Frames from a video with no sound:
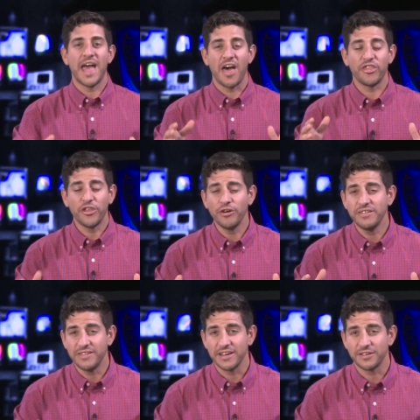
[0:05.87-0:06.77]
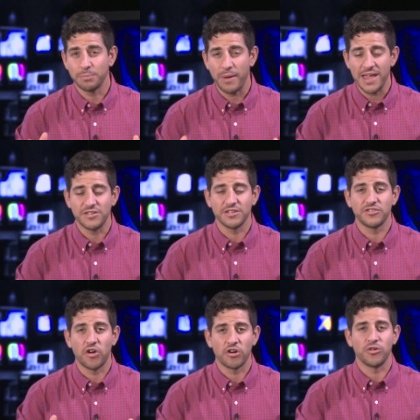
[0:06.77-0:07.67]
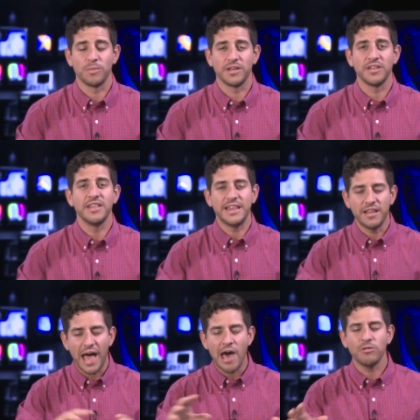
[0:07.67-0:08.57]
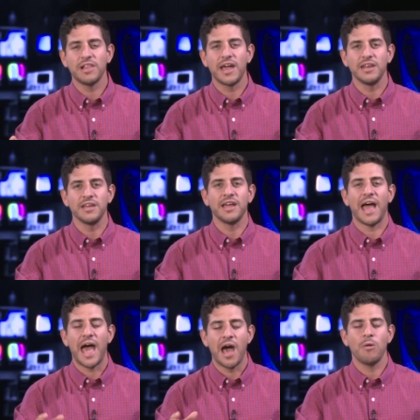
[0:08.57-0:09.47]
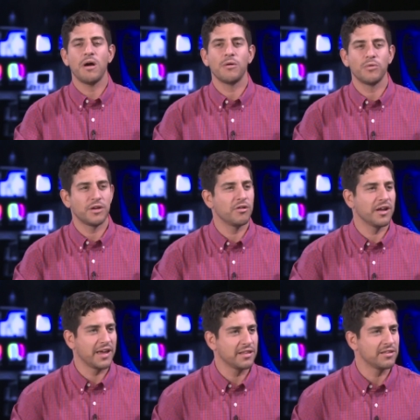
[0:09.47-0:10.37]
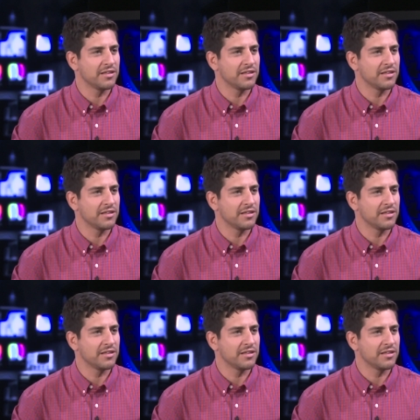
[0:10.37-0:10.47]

a 36-page document outlining how are we gonna get